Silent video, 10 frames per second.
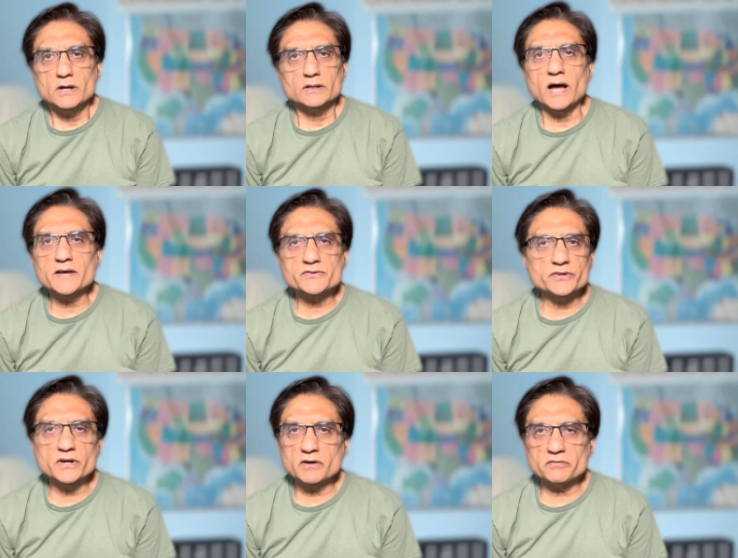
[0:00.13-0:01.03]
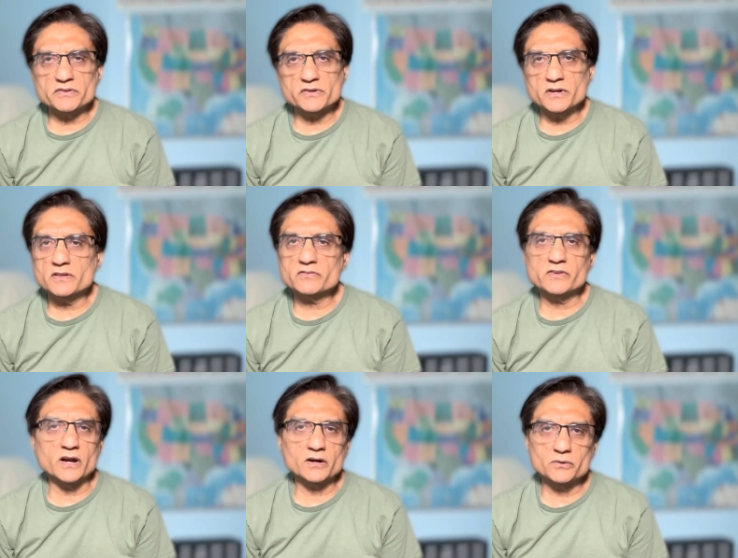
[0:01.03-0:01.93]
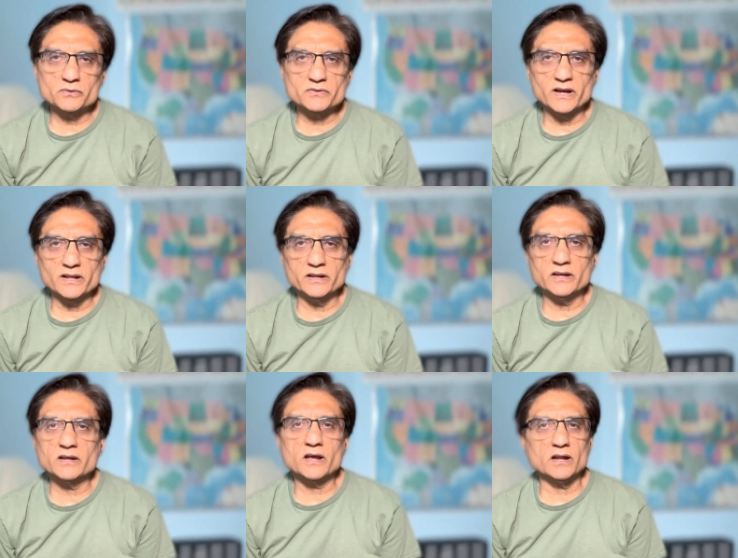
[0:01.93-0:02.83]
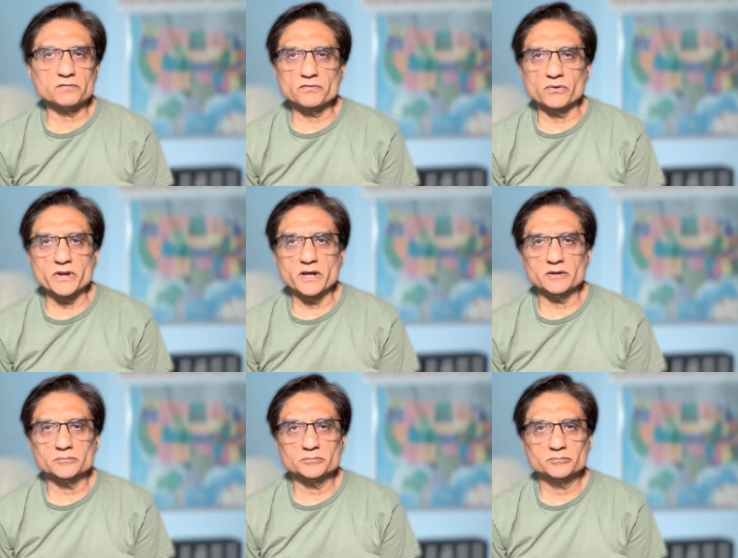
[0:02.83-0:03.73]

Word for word: Last year, I visited the Santa Cruz Island in California.